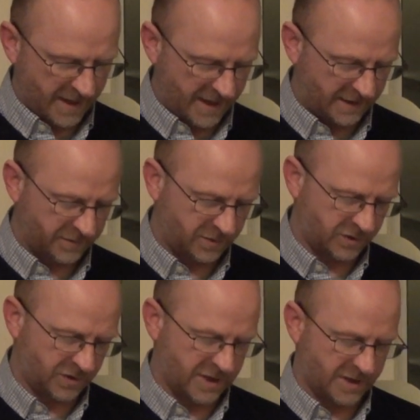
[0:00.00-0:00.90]
And
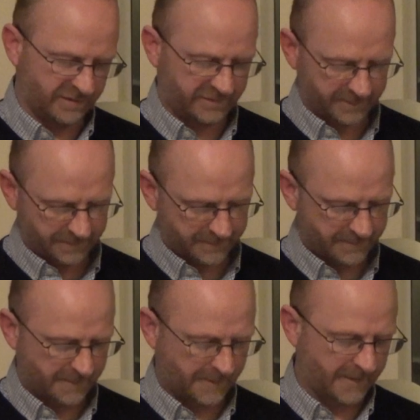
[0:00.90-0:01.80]
just to kind of
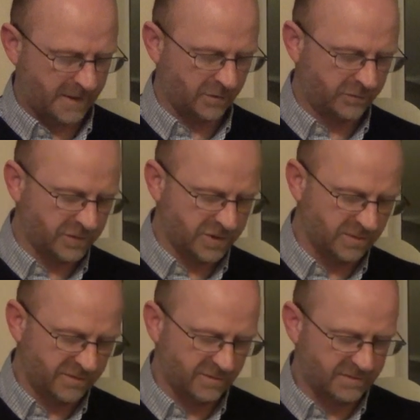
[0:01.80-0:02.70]
go through
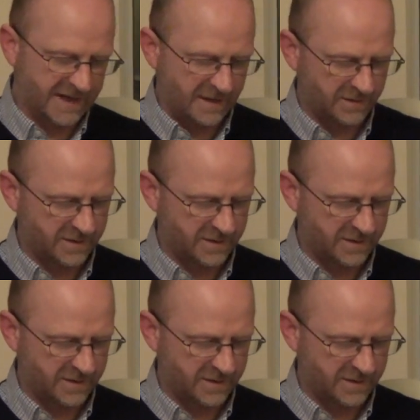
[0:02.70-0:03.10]
some of them now,